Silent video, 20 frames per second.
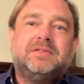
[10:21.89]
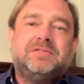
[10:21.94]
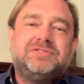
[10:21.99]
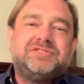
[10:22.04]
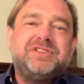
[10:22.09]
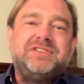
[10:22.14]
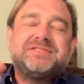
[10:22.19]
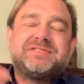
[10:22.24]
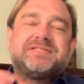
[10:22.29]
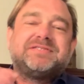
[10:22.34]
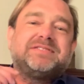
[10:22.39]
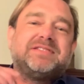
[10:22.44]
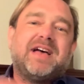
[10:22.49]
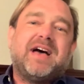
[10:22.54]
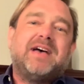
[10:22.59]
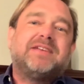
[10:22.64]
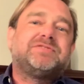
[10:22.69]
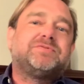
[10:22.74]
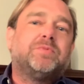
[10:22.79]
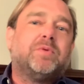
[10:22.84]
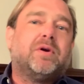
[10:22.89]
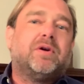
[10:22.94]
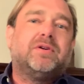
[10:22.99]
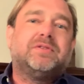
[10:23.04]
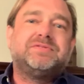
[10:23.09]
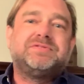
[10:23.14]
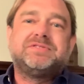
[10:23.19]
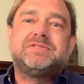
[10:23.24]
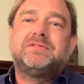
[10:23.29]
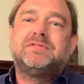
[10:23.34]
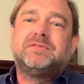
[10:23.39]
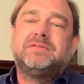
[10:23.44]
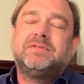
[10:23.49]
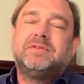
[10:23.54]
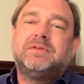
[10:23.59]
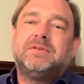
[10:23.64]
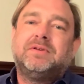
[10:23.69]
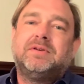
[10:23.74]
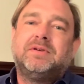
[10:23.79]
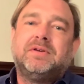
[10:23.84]
Jesus' last words
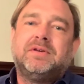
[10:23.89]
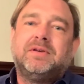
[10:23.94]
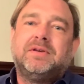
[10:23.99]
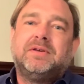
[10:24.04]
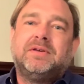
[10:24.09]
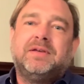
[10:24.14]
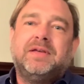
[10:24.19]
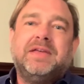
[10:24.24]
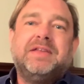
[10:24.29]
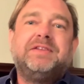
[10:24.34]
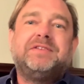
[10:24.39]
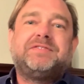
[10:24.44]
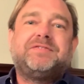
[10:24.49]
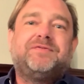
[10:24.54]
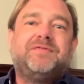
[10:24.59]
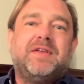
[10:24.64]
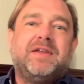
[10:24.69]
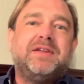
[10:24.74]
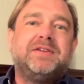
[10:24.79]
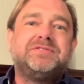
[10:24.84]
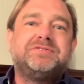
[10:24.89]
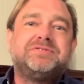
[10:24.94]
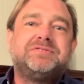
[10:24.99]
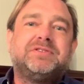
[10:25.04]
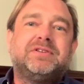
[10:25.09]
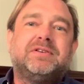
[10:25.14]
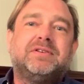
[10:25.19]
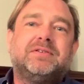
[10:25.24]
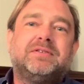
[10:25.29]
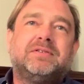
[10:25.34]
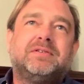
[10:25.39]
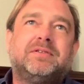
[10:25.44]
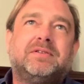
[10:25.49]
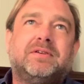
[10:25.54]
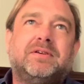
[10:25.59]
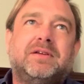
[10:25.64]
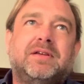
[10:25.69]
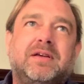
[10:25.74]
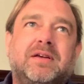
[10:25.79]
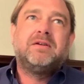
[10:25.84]
It is finished.
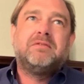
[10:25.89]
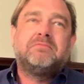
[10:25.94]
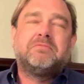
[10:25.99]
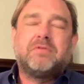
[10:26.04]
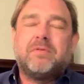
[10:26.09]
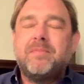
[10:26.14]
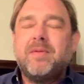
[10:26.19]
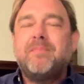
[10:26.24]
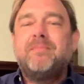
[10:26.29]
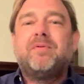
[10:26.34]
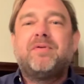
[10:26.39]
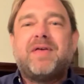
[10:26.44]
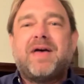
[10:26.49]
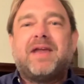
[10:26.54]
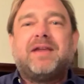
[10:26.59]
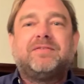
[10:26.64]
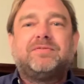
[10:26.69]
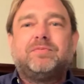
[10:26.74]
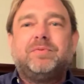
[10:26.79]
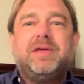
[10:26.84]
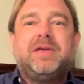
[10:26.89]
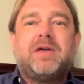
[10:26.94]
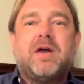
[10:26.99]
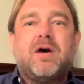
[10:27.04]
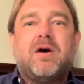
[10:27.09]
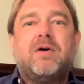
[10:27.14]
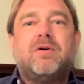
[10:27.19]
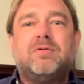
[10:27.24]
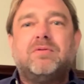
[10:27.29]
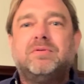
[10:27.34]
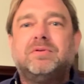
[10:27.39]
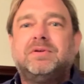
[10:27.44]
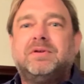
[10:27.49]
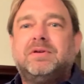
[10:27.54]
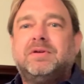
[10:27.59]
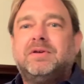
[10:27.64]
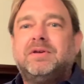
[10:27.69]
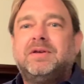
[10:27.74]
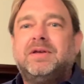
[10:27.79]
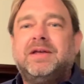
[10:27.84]
Remember that as we go
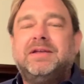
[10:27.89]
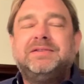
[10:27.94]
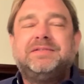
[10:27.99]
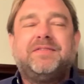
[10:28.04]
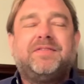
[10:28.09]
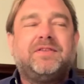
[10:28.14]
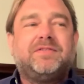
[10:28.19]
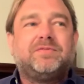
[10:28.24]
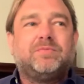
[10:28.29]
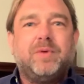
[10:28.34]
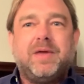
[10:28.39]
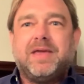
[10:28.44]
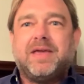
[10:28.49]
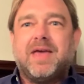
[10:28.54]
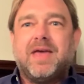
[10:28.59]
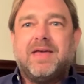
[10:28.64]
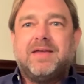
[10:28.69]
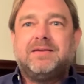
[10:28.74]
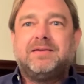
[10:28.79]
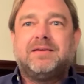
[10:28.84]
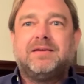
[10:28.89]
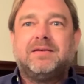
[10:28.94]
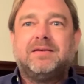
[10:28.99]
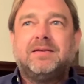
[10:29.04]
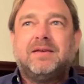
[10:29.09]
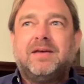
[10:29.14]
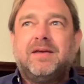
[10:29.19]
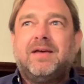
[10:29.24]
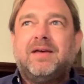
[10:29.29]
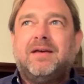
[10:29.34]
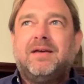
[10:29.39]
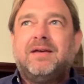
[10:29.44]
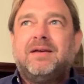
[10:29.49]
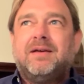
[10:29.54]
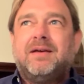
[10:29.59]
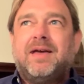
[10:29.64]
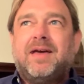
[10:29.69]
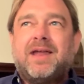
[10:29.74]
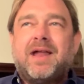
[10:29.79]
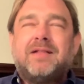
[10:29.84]
into this weekend.
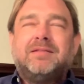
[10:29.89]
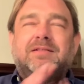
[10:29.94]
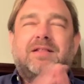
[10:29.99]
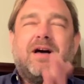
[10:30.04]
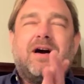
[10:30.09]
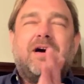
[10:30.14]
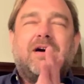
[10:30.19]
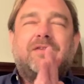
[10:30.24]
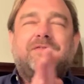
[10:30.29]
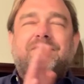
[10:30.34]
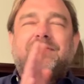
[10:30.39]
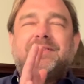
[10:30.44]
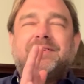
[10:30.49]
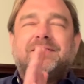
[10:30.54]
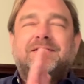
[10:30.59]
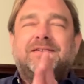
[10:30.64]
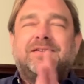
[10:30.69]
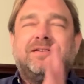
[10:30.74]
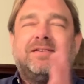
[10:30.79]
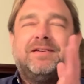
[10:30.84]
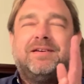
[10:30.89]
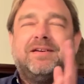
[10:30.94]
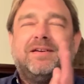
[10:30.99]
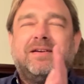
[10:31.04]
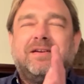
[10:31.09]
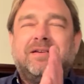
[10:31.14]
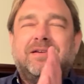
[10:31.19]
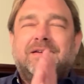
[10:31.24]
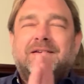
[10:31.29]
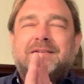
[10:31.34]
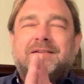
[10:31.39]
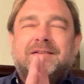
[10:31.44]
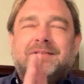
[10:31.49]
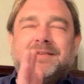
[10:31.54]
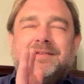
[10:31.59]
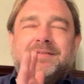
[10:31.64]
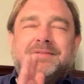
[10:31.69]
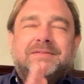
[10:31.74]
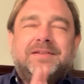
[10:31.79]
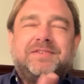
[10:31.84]
And I love
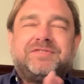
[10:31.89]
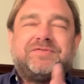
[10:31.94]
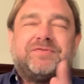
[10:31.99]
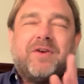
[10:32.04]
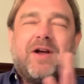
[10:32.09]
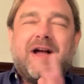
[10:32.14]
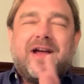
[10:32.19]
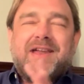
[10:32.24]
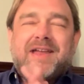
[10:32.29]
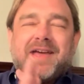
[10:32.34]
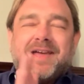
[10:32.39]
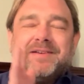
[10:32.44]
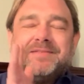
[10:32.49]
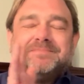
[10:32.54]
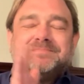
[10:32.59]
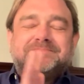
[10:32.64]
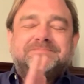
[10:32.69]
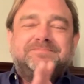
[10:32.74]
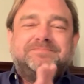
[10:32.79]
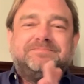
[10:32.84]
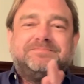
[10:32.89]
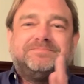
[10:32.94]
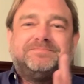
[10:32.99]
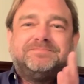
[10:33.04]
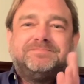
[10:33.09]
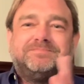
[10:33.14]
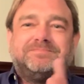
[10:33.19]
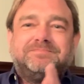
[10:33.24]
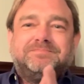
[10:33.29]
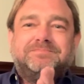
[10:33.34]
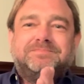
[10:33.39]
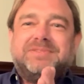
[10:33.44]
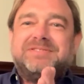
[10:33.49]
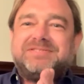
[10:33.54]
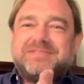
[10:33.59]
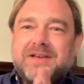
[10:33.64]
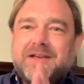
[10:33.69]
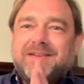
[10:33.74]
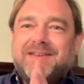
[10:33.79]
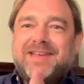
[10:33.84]
it's Friday,
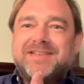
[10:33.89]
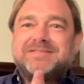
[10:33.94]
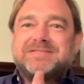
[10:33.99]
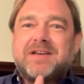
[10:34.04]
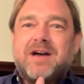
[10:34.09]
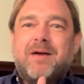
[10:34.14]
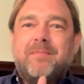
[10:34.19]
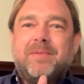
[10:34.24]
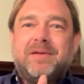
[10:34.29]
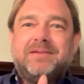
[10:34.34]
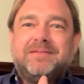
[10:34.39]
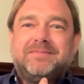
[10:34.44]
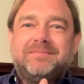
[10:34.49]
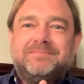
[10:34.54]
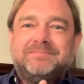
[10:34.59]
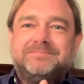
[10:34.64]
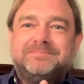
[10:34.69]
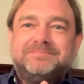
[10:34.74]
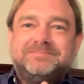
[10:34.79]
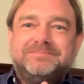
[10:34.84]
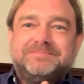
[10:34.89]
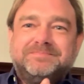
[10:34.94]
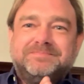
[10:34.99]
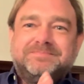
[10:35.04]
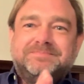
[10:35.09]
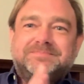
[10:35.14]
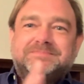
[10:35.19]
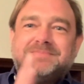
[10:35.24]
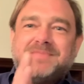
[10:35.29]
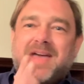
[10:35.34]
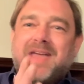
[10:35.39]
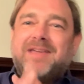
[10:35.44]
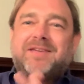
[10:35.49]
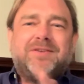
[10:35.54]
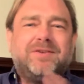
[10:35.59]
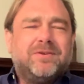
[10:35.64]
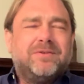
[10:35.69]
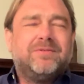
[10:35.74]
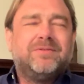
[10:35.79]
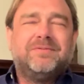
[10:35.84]
but Sunday's coming.
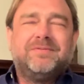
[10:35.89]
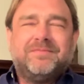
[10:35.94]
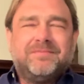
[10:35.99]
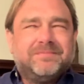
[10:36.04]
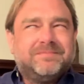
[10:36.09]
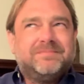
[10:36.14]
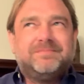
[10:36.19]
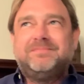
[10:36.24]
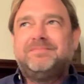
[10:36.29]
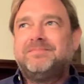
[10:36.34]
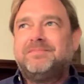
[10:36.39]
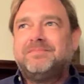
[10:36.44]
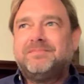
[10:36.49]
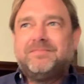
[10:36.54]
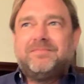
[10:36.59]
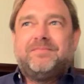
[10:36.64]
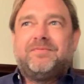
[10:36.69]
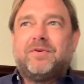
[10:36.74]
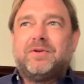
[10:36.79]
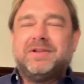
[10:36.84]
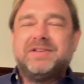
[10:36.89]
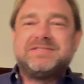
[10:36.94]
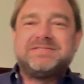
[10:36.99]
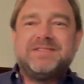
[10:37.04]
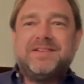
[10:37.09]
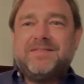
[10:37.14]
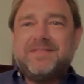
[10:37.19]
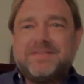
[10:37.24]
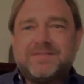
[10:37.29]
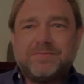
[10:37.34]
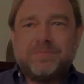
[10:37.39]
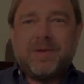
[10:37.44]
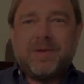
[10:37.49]
Thank you for listening this